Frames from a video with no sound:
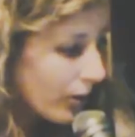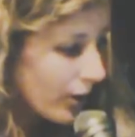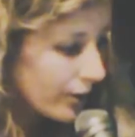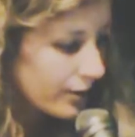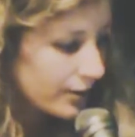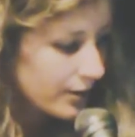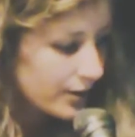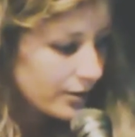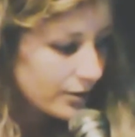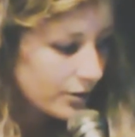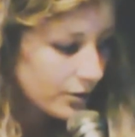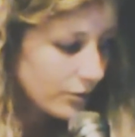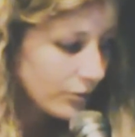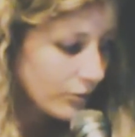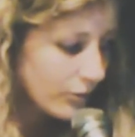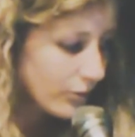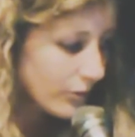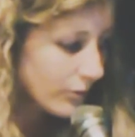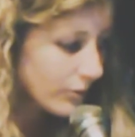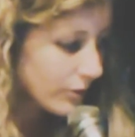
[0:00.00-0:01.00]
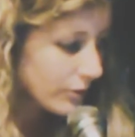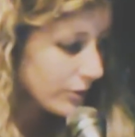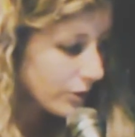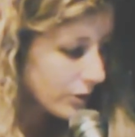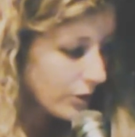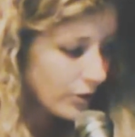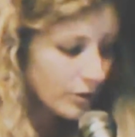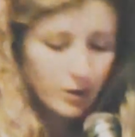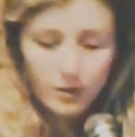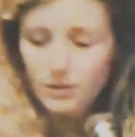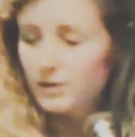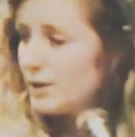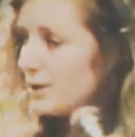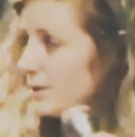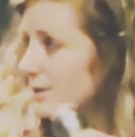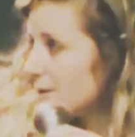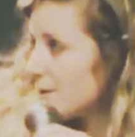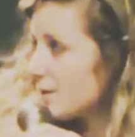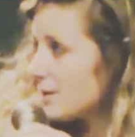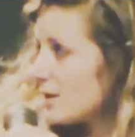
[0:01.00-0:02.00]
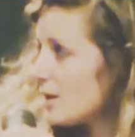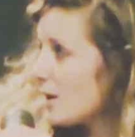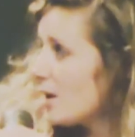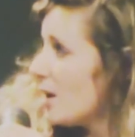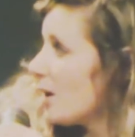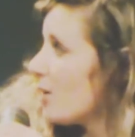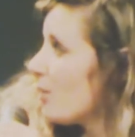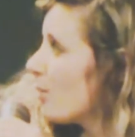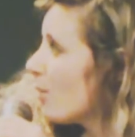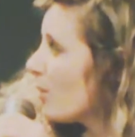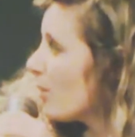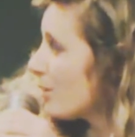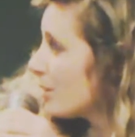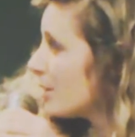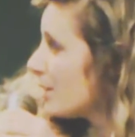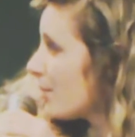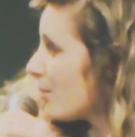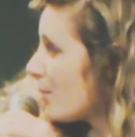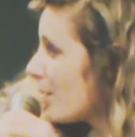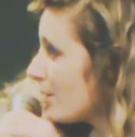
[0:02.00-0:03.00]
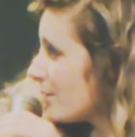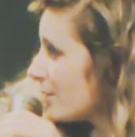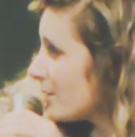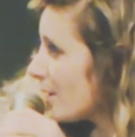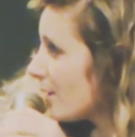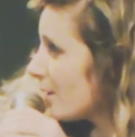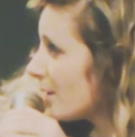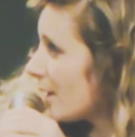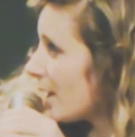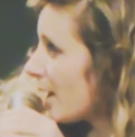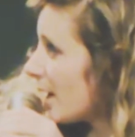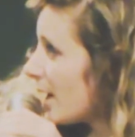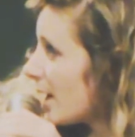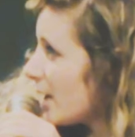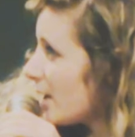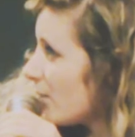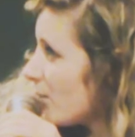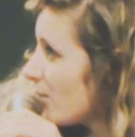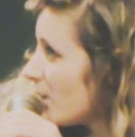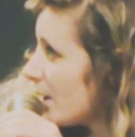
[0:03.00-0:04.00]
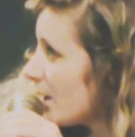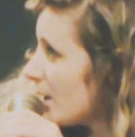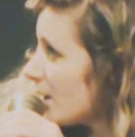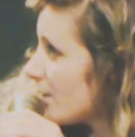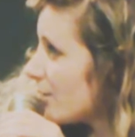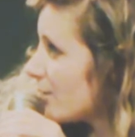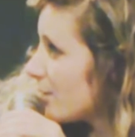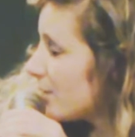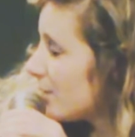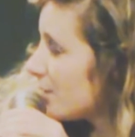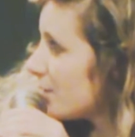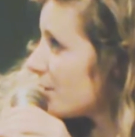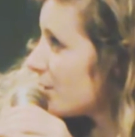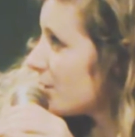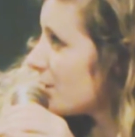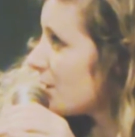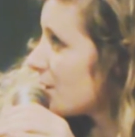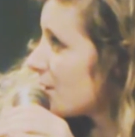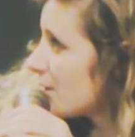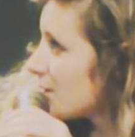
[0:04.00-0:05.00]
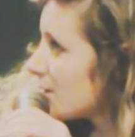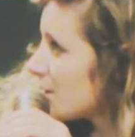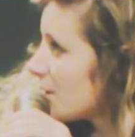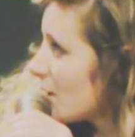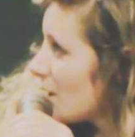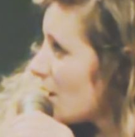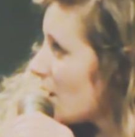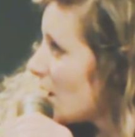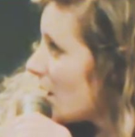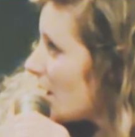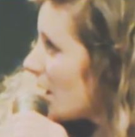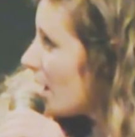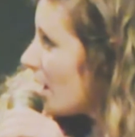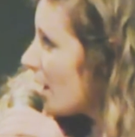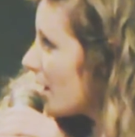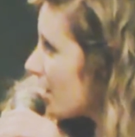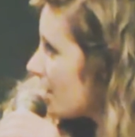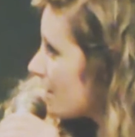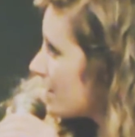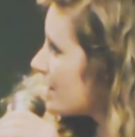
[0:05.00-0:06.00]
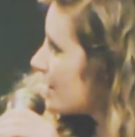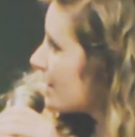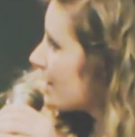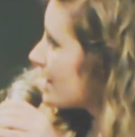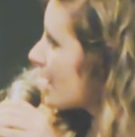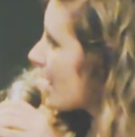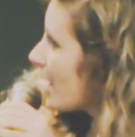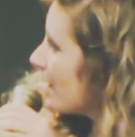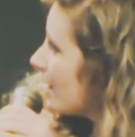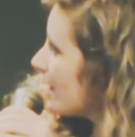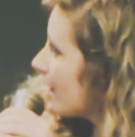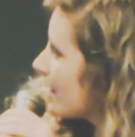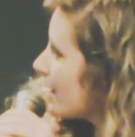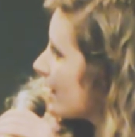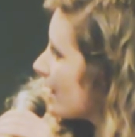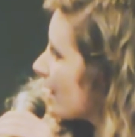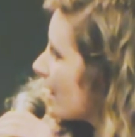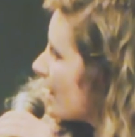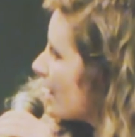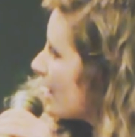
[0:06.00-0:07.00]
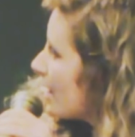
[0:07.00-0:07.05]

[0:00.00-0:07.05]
wanted to show you this quote about Donna Haraway, because she's telling